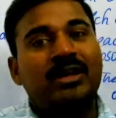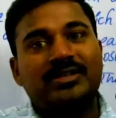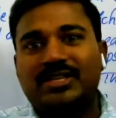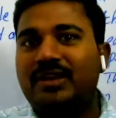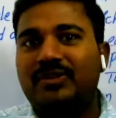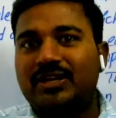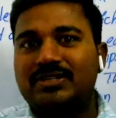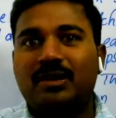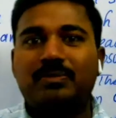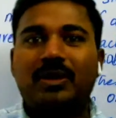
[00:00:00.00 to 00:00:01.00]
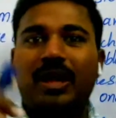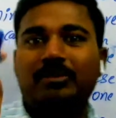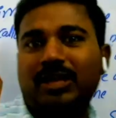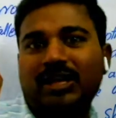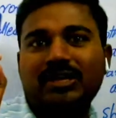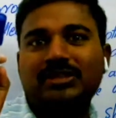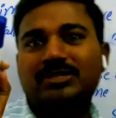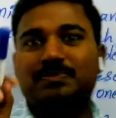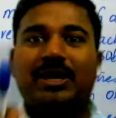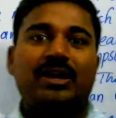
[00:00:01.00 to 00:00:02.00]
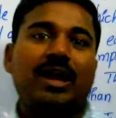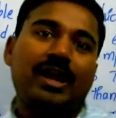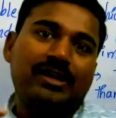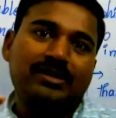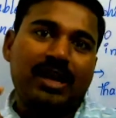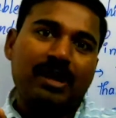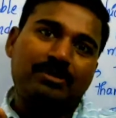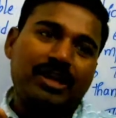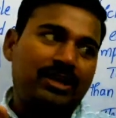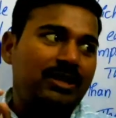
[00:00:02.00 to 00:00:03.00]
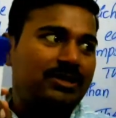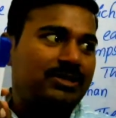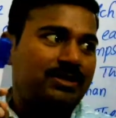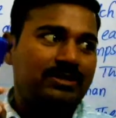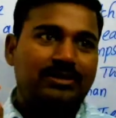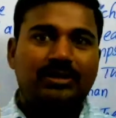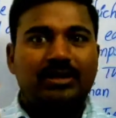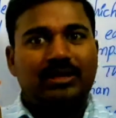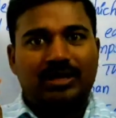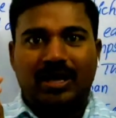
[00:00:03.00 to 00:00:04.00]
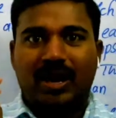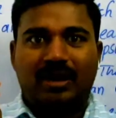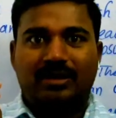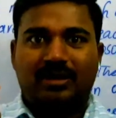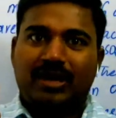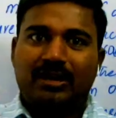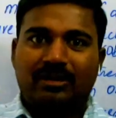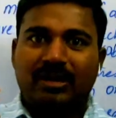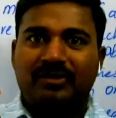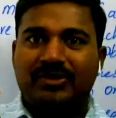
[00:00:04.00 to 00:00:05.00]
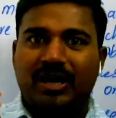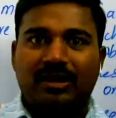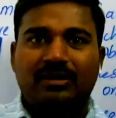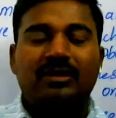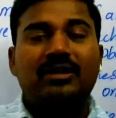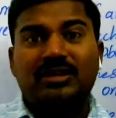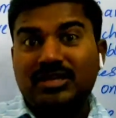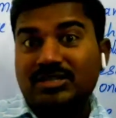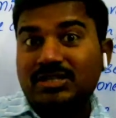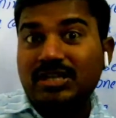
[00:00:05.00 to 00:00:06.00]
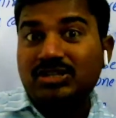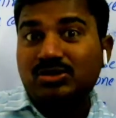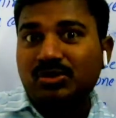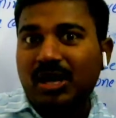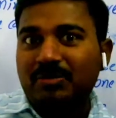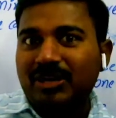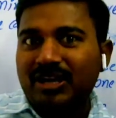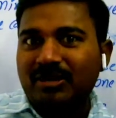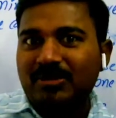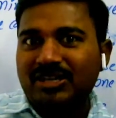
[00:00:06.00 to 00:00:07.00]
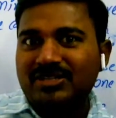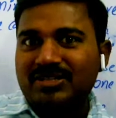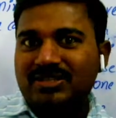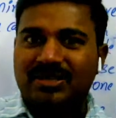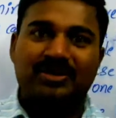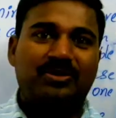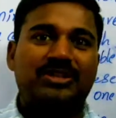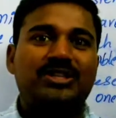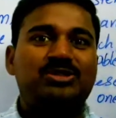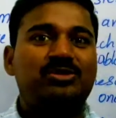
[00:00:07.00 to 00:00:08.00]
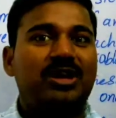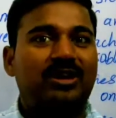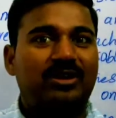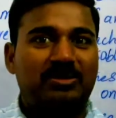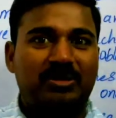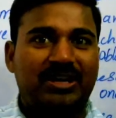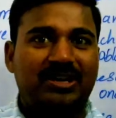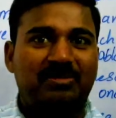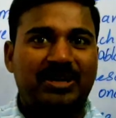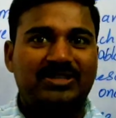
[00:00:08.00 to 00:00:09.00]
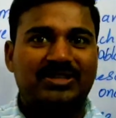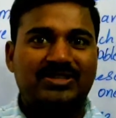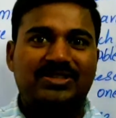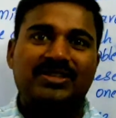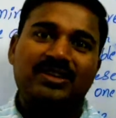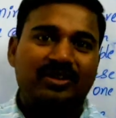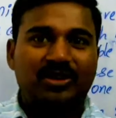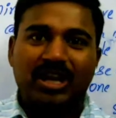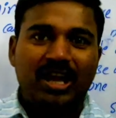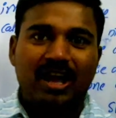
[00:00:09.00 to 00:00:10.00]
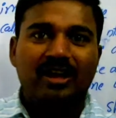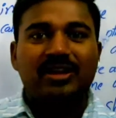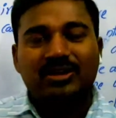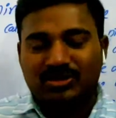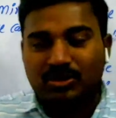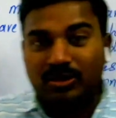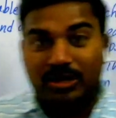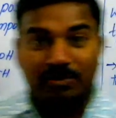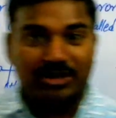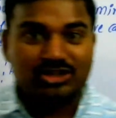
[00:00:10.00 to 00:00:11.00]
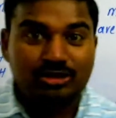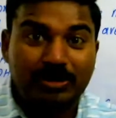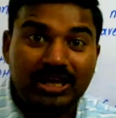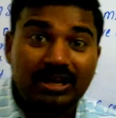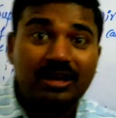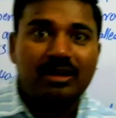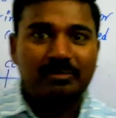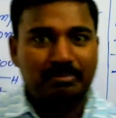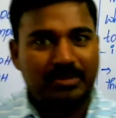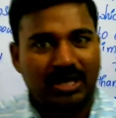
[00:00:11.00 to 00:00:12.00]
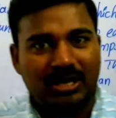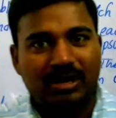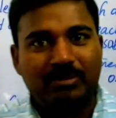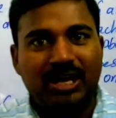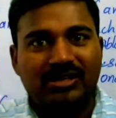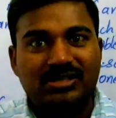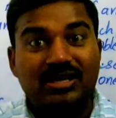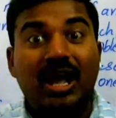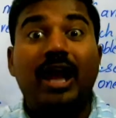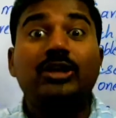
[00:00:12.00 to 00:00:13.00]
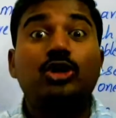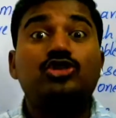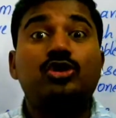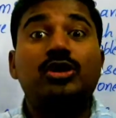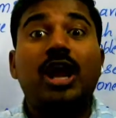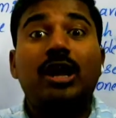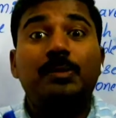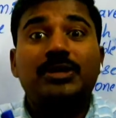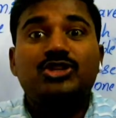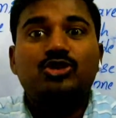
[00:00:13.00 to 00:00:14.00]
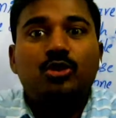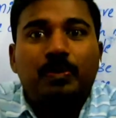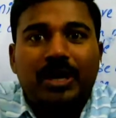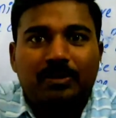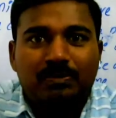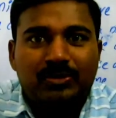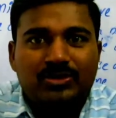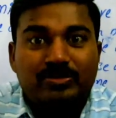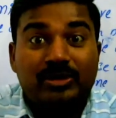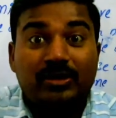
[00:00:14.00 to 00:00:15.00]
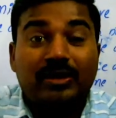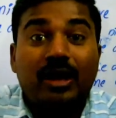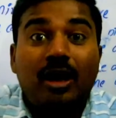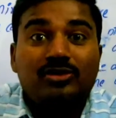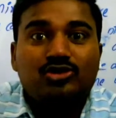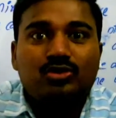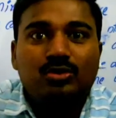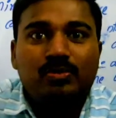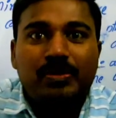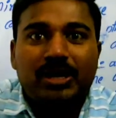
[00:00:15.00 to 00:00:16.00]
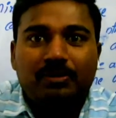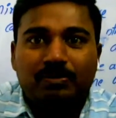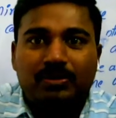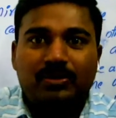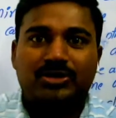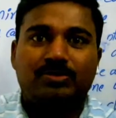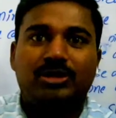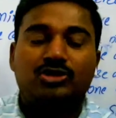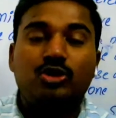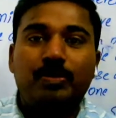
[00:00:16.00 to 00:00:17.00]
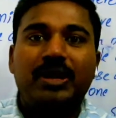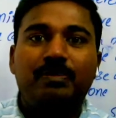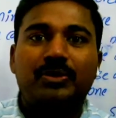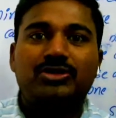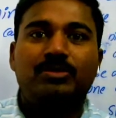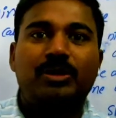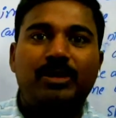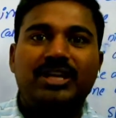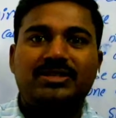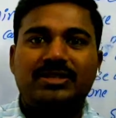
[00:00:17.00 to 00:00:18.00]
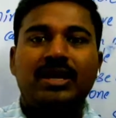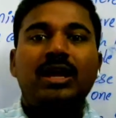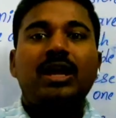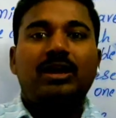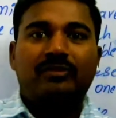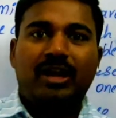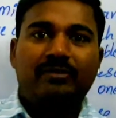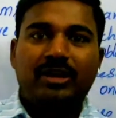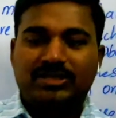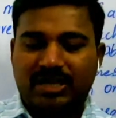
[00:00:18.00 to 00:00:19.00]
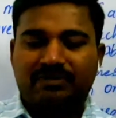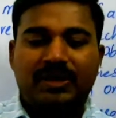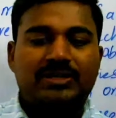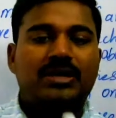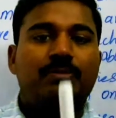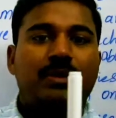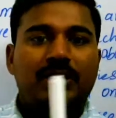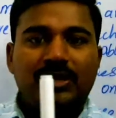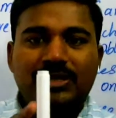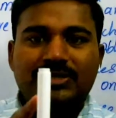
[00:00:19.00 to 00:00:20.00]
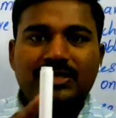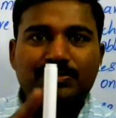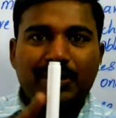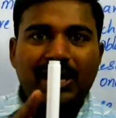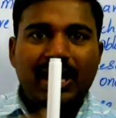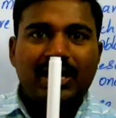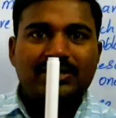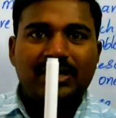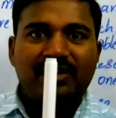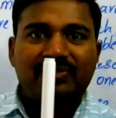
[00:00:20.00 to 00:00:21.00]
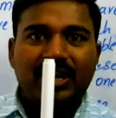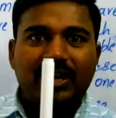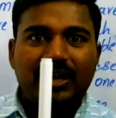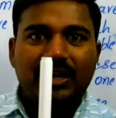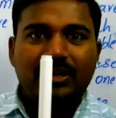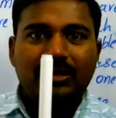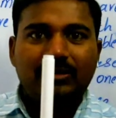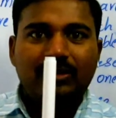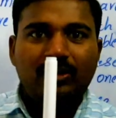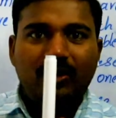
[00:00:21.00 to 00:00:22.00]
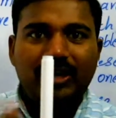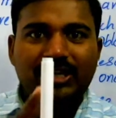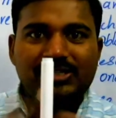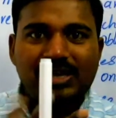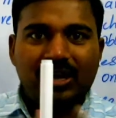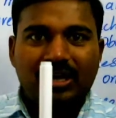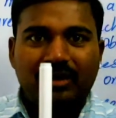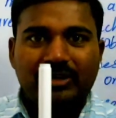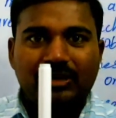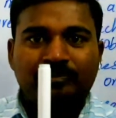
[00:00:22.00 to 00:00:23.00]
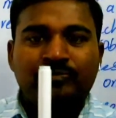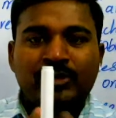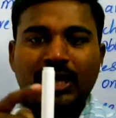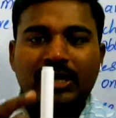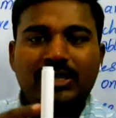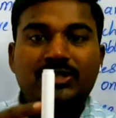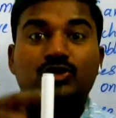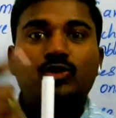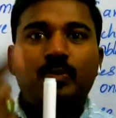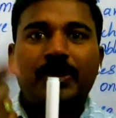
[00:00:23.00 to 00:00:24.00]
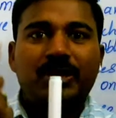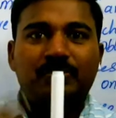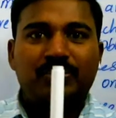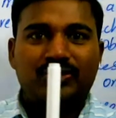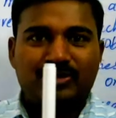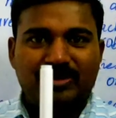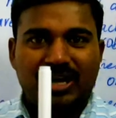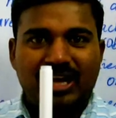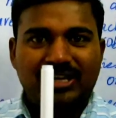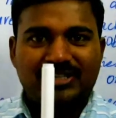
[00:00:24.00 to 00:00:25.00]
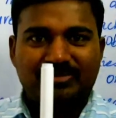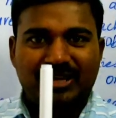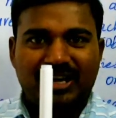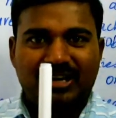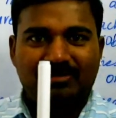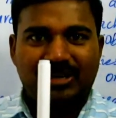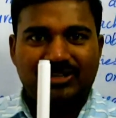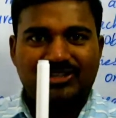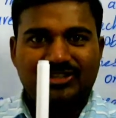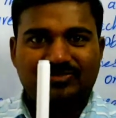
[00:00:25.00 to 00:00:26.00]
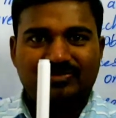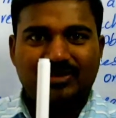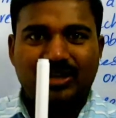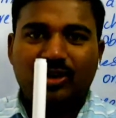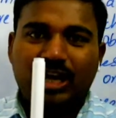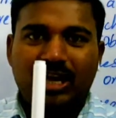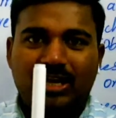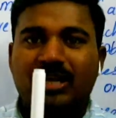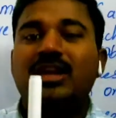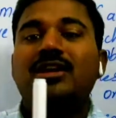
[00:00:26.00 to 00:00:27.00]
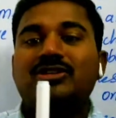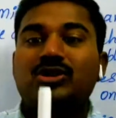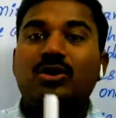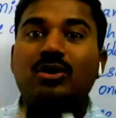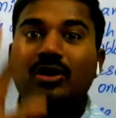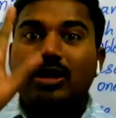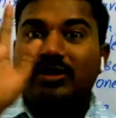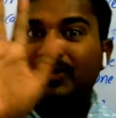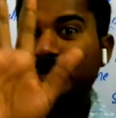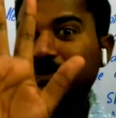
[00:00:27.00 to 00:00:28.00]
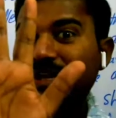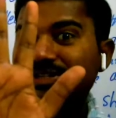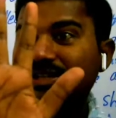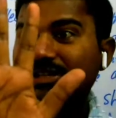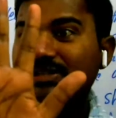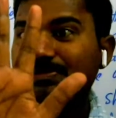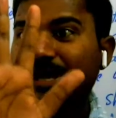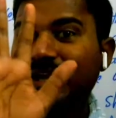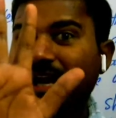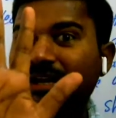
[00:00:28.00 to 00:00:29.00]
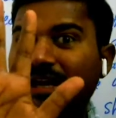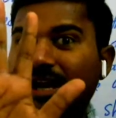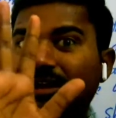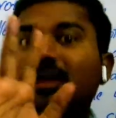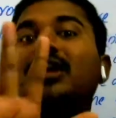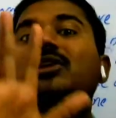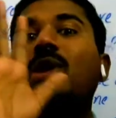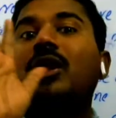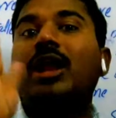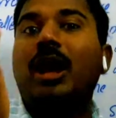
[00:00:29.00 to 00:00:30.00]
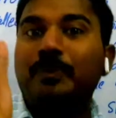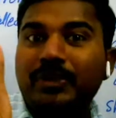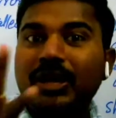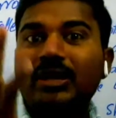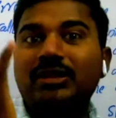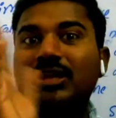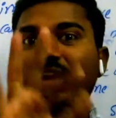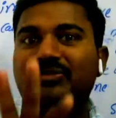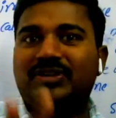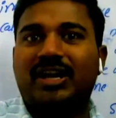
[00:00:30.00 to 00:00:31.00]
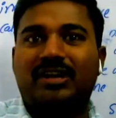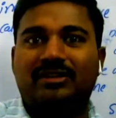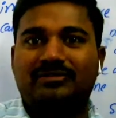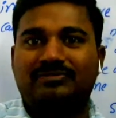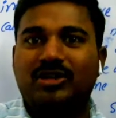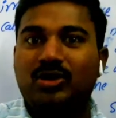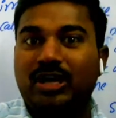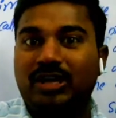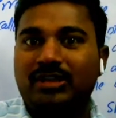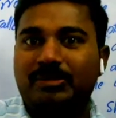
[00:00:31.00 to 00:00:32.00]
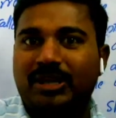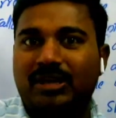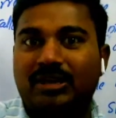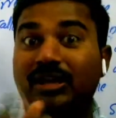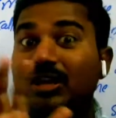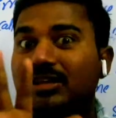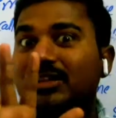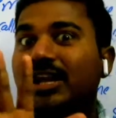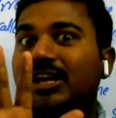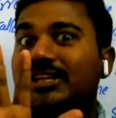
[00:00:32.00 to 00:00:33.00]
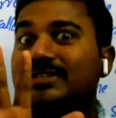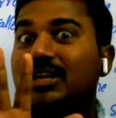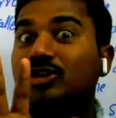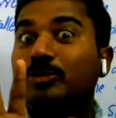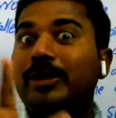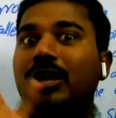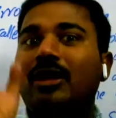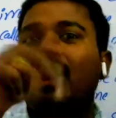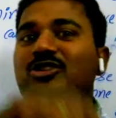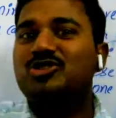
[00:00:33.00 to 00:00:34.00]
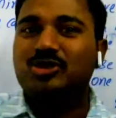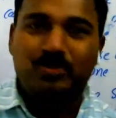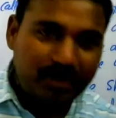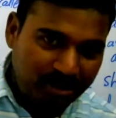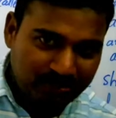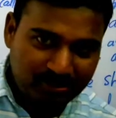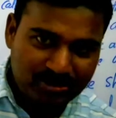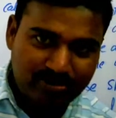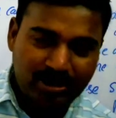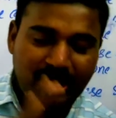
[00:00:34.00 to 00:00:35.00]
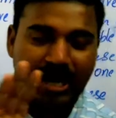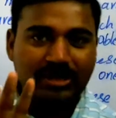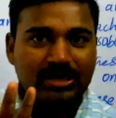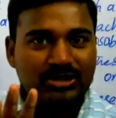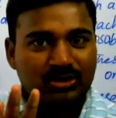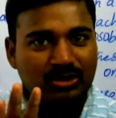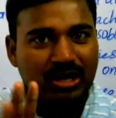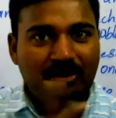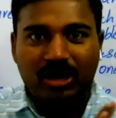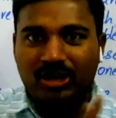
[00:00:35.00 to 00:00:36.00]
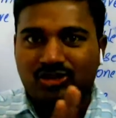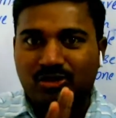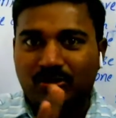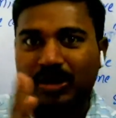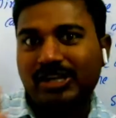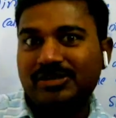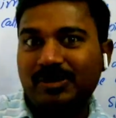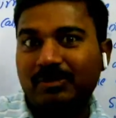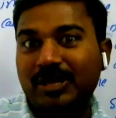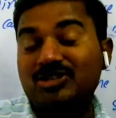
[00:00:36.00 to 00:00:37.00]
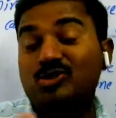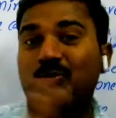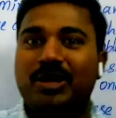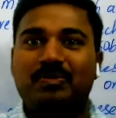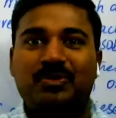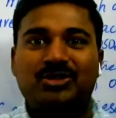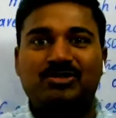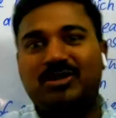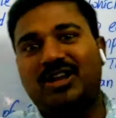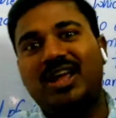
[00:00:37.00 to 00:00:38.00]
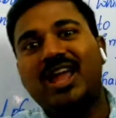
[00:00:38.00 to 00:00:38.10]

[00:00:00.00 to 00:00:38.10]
Say for example, I am taking this pen and I am taking this hand, left hand. Is these two are mirror images? No, these two are not mirror images. Okay na? So it must be mirror image, and it should not be superimposable. Non-superimposable. Superimposable means whenever, say for example, is this pen has left and right? No, it is not having. It is superimposable on its mirror image. Okay, so if I am placing this my right hand, it will appear in the left hand. Okay, in the mirror. Then it is said to be non-superimposable. I think so you have understood what is meant by superimposable